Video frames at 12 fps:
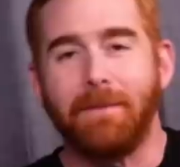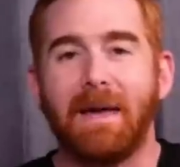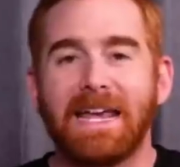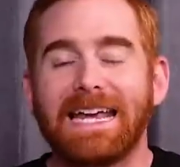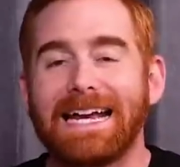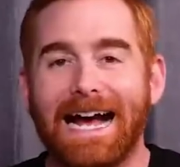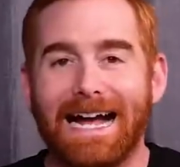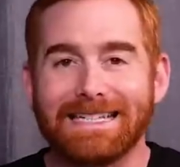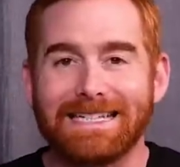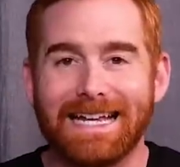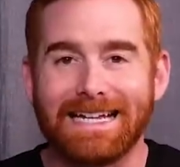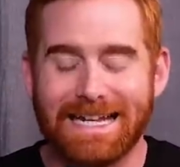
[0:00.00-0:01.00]
Hey, making
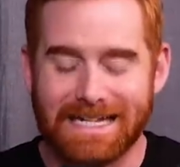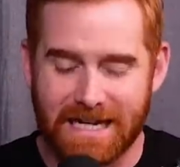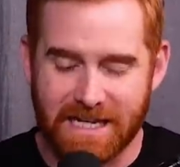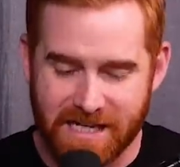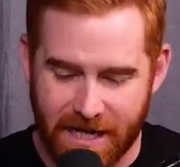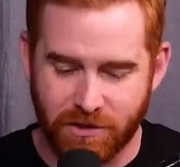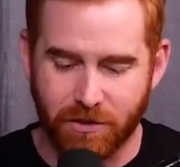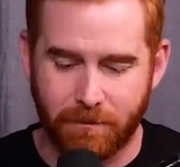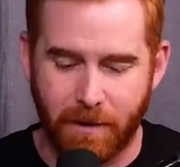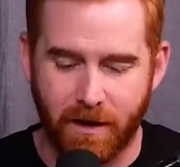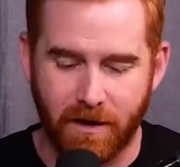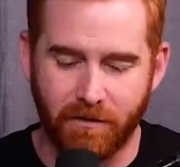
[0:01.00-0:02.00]
content is an essential
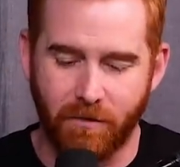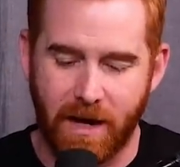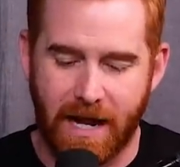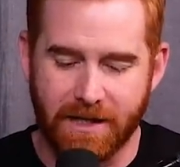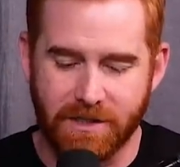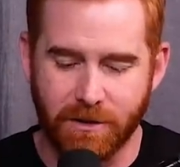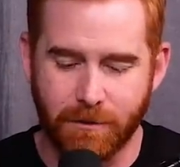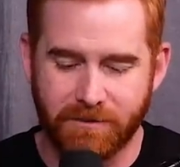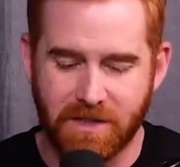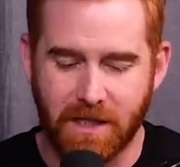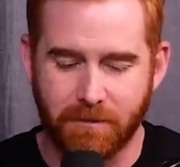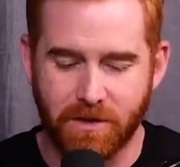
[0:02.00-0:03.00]
part of what I do
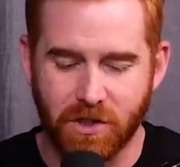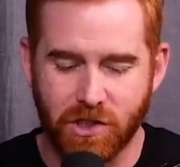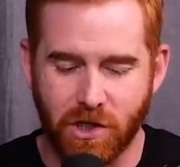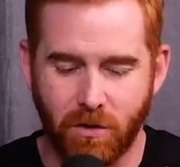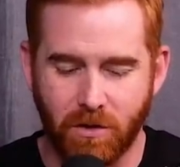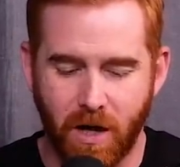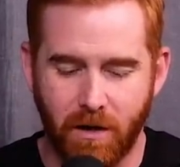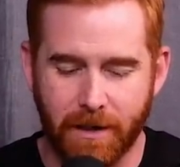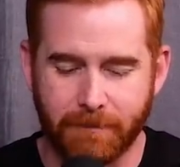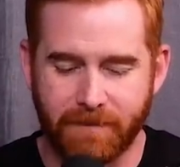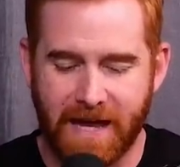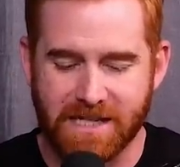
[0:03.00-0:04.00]
to keep this show
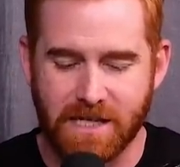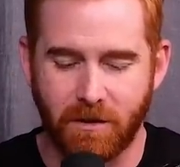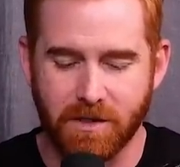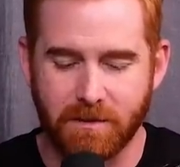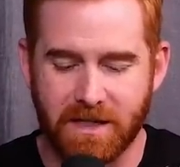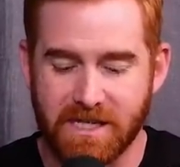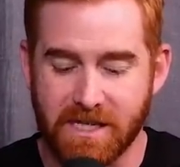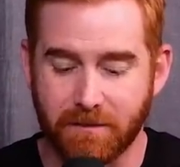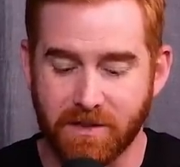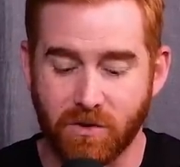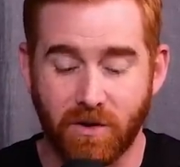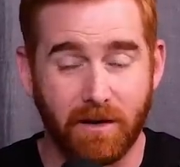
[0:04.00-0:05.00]
going. It hasn't always been a
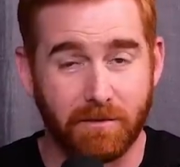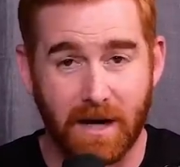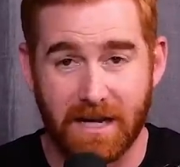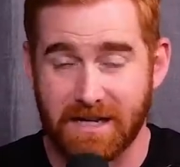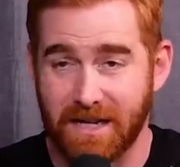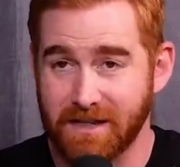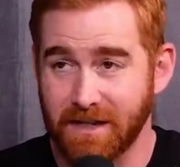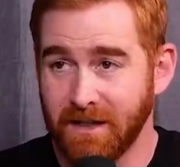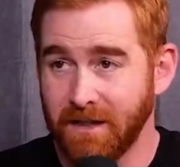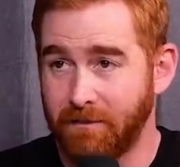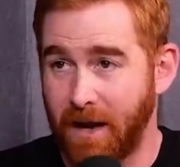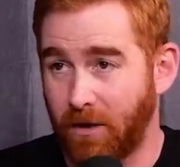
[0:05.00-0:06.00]
seamless creative process.
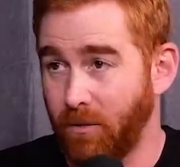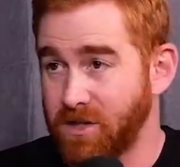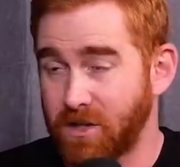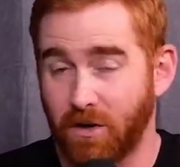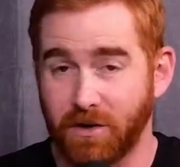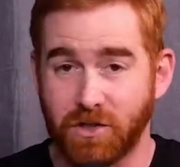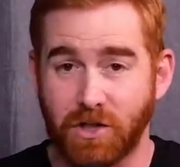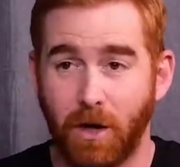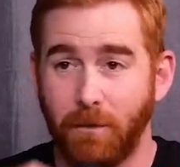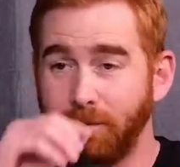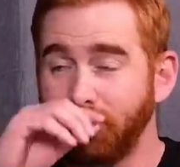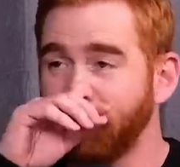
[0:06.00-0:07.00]
Back when we started the
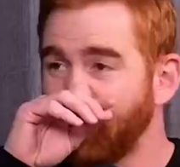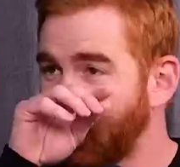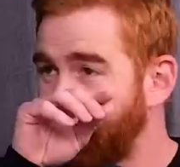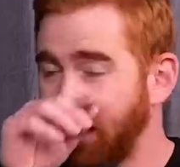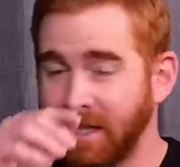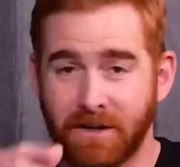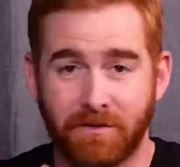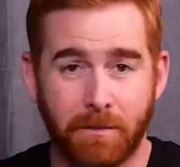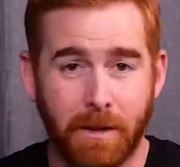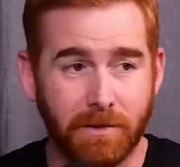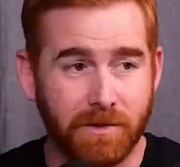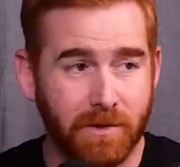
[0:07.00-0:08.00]
show, we were getting
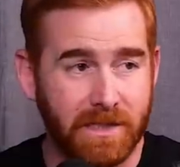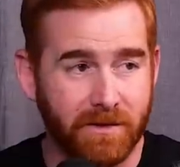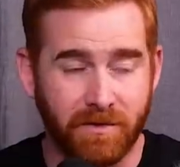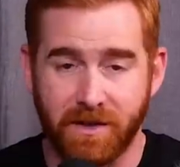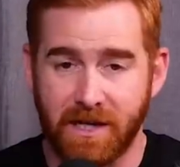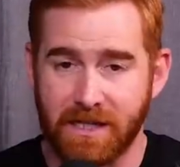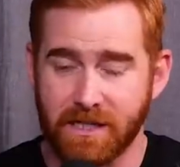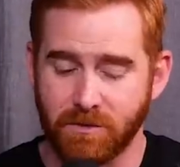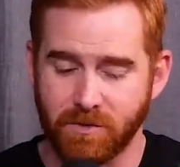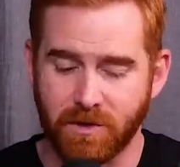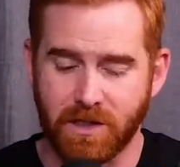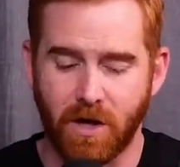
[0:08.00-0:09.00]
different people doing different things, and it
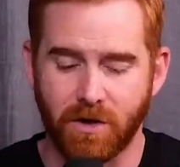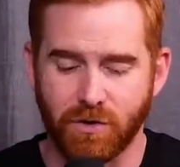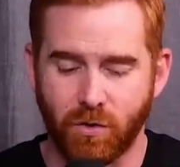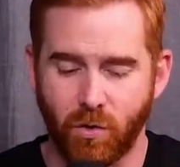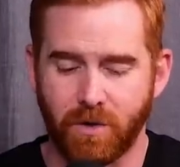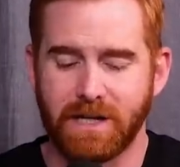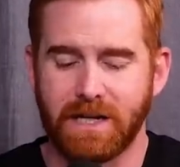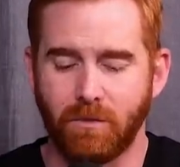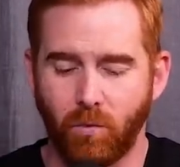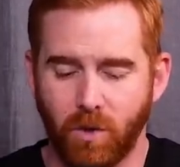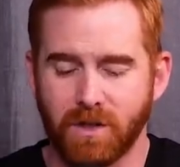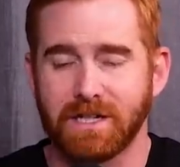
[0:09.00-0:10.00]
was really hard to coordinate
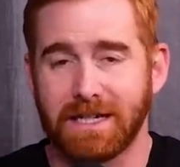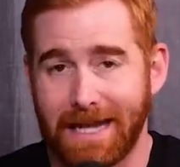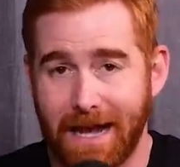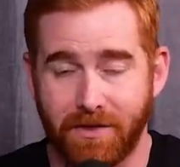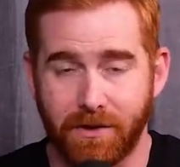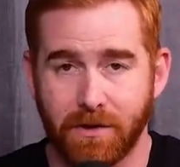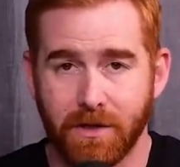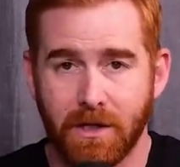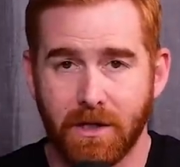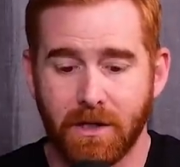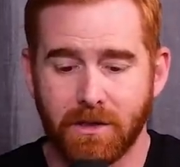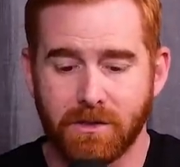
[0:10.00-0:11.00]
and work together
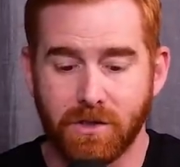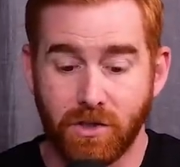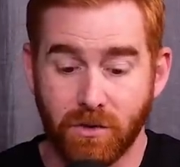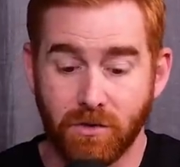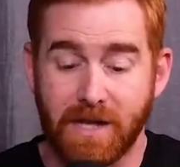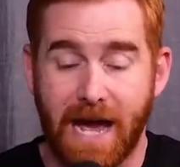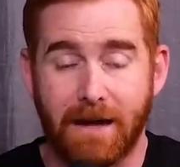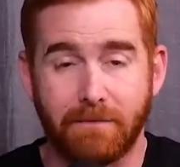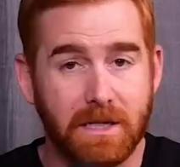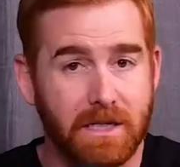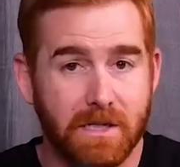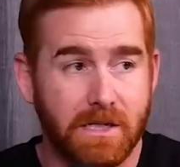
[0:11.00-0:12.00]
to do that
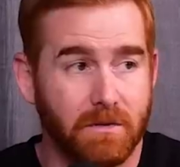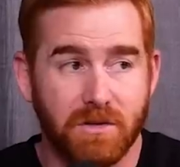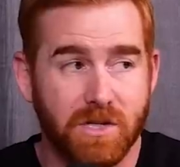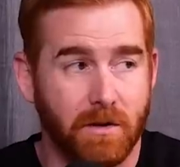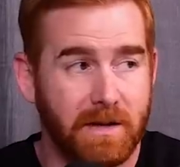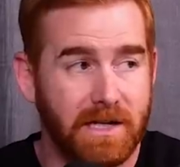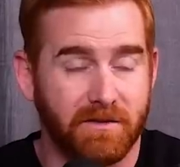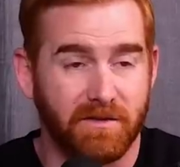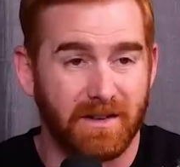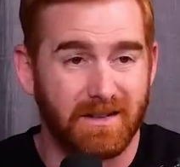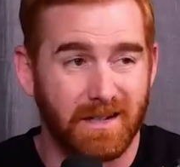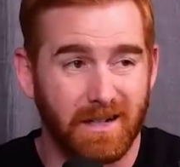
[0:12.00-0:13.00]
because there were so many
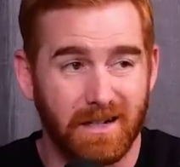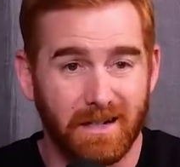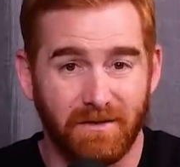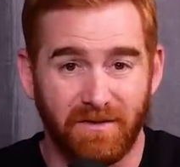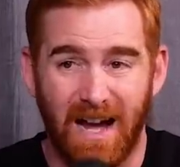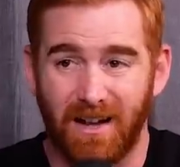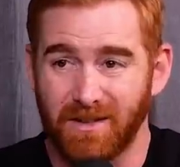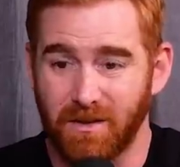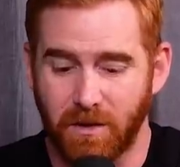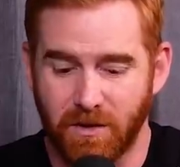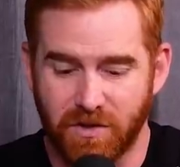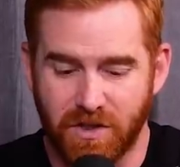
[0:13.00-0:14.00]
different uh, files
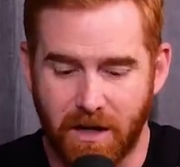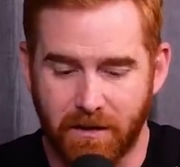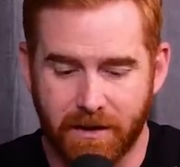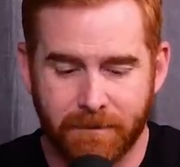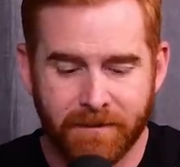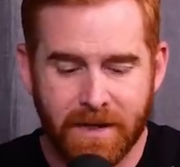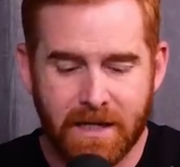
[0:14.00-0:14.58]
that we were sharing.